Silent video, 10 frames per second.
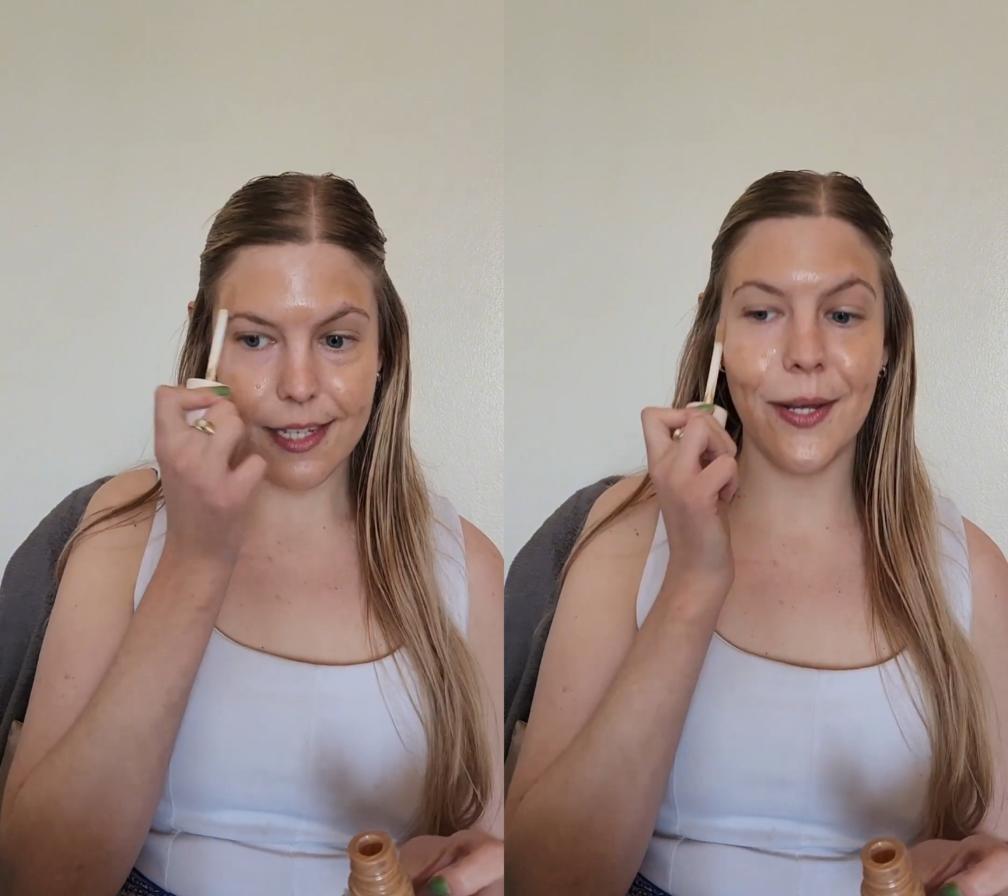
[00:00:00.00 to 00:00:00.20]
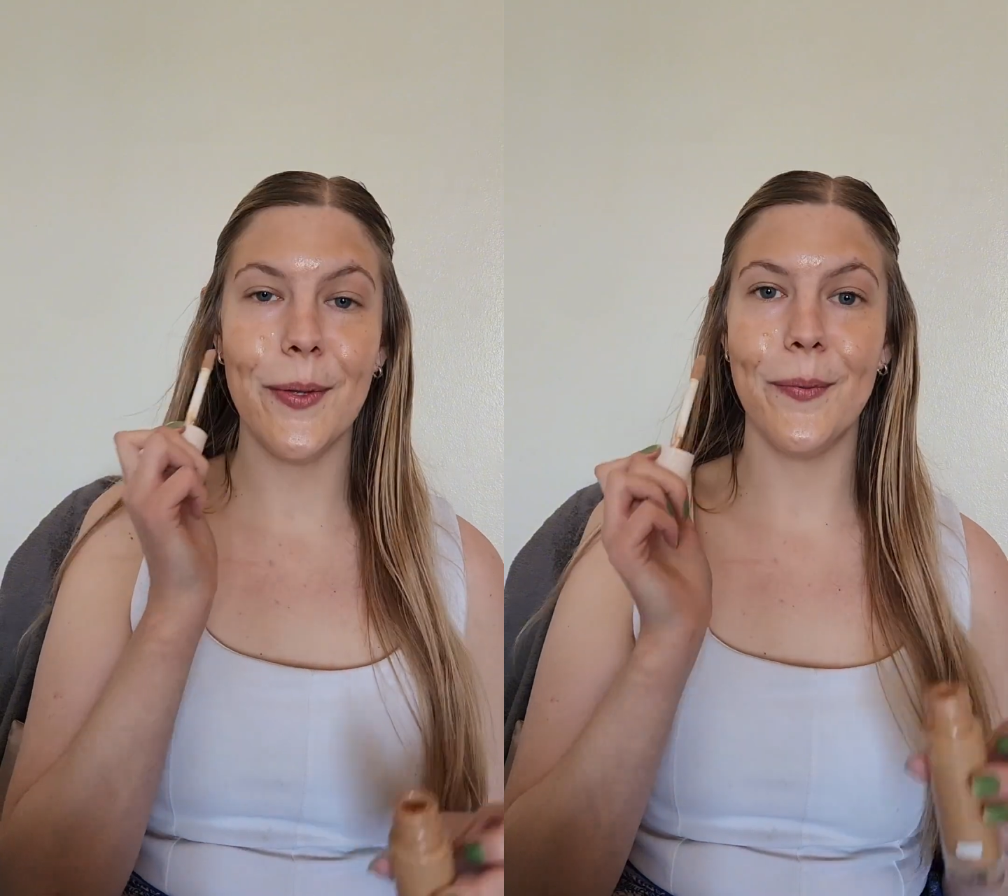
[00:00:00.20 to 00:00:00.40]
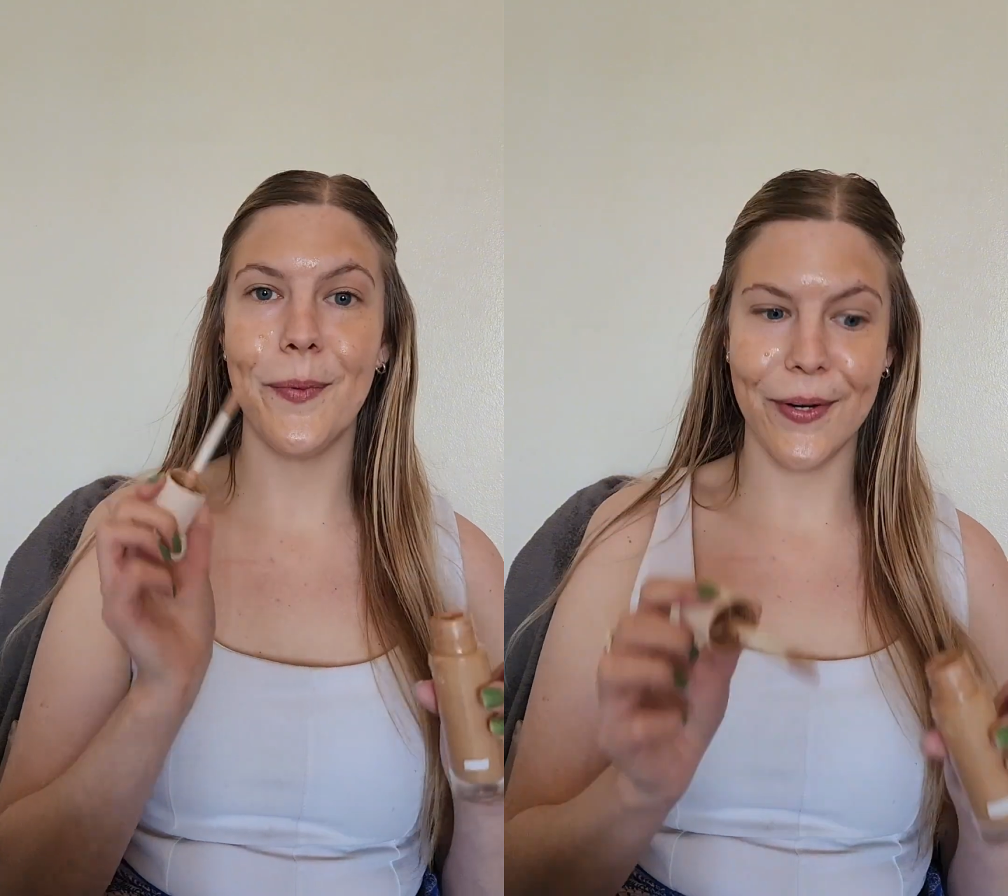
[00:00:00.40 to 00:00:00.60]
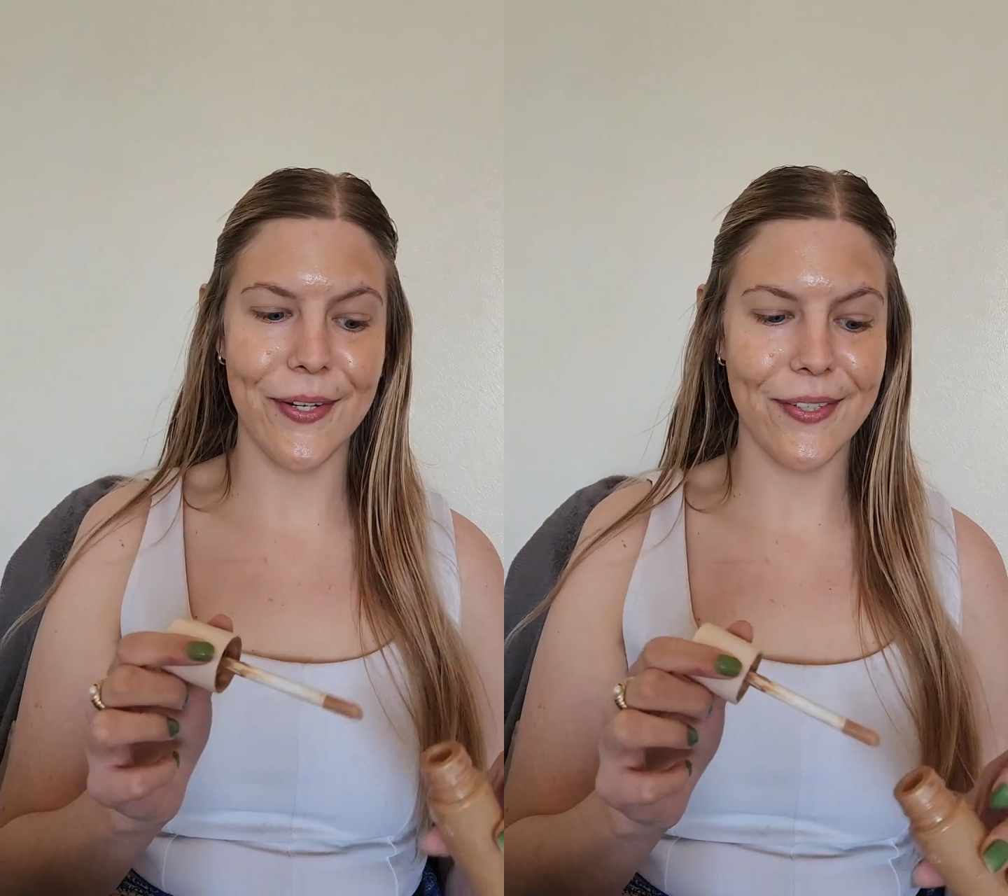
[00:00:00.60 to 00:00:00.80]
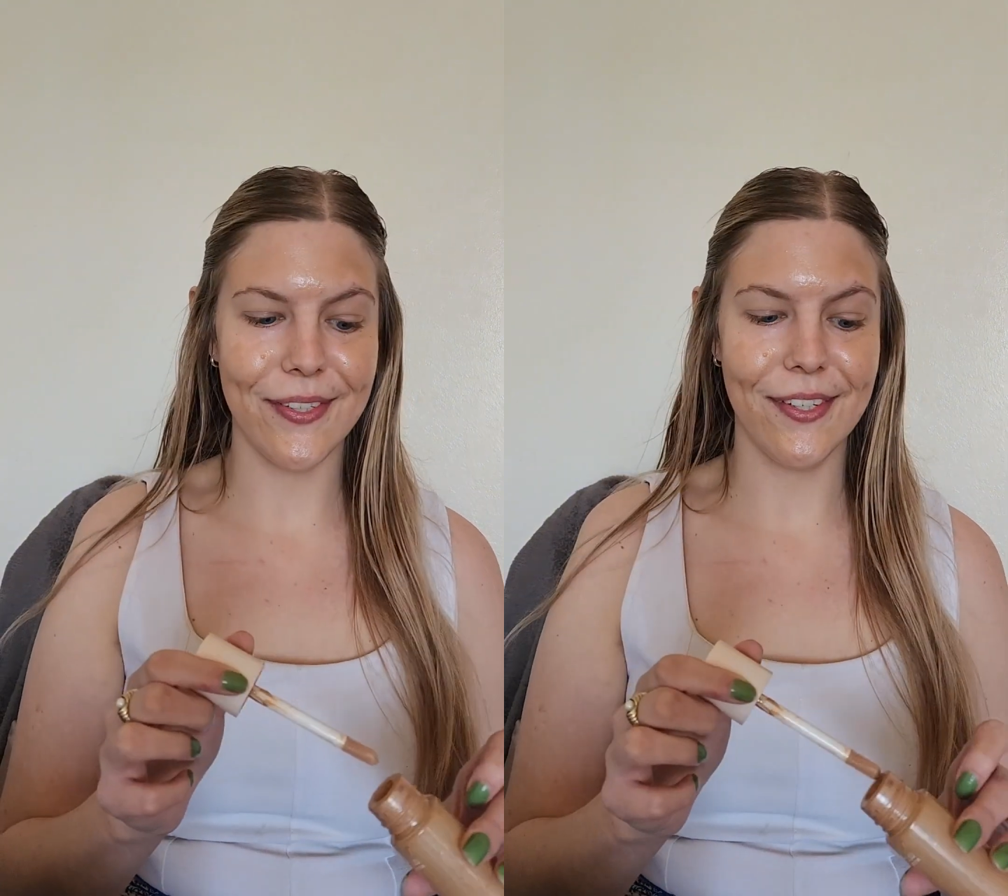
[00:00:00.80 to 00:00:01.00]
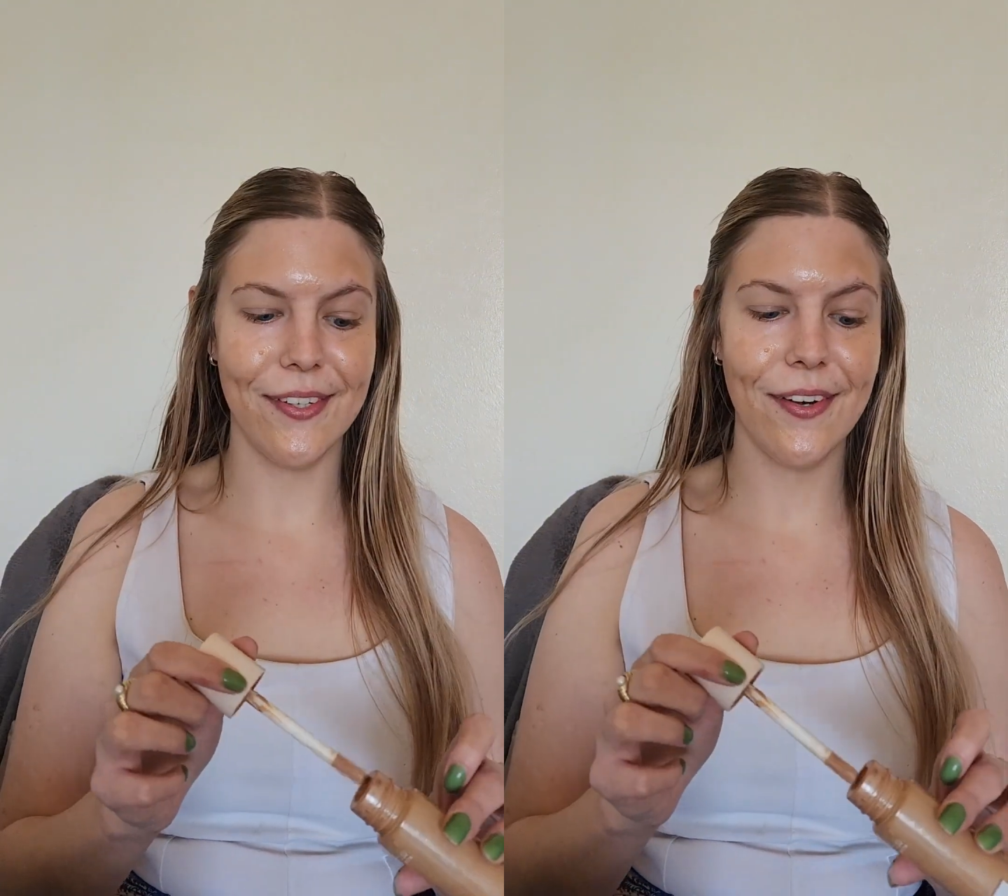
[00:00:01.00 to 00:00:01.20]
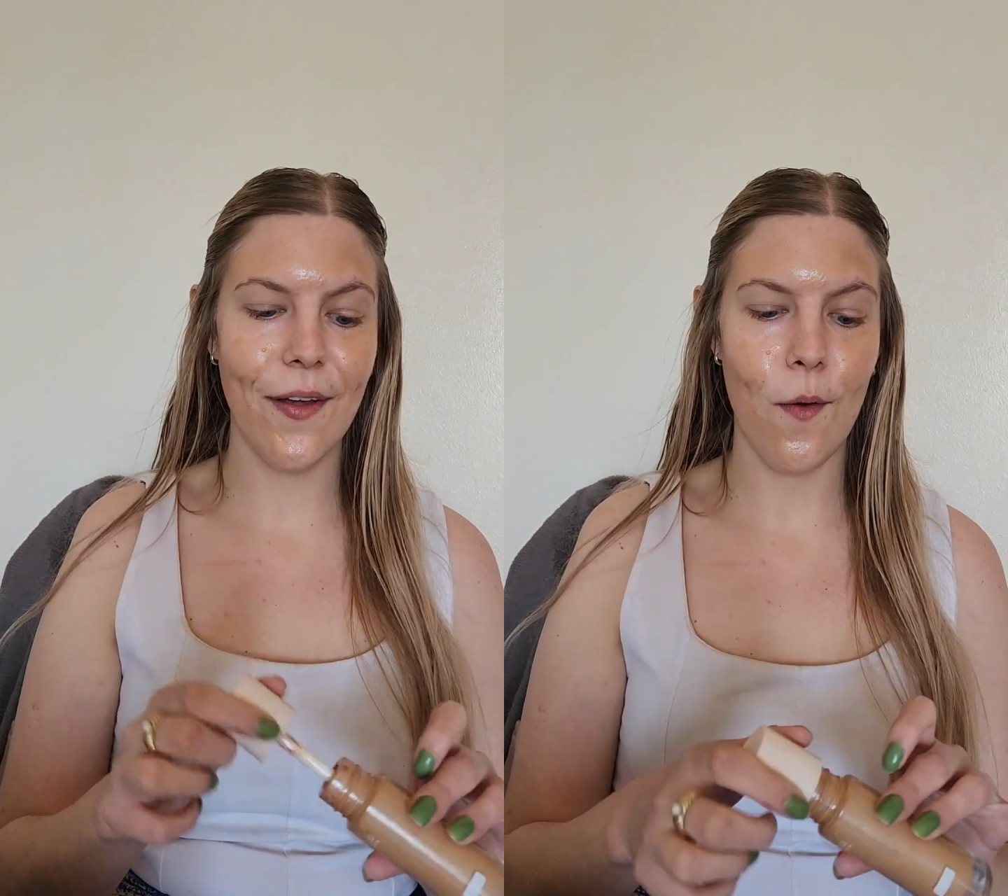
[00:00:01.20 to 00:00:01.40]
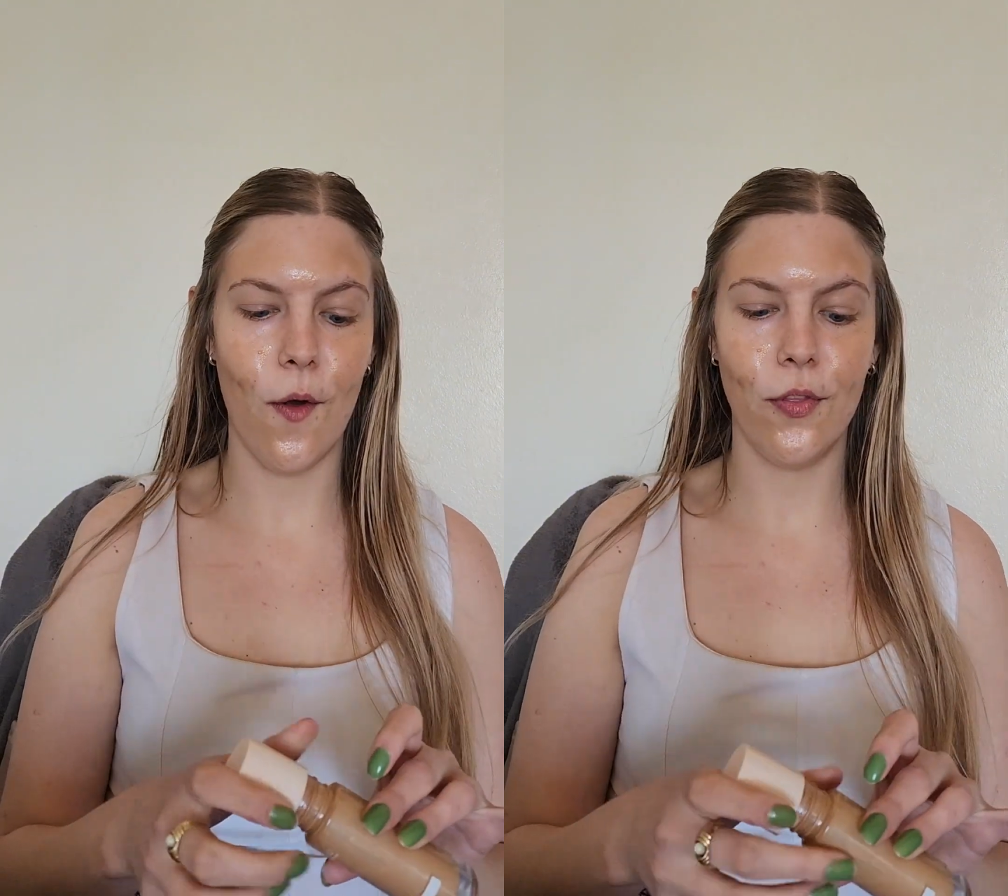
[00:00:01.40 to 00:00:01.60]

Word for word: single person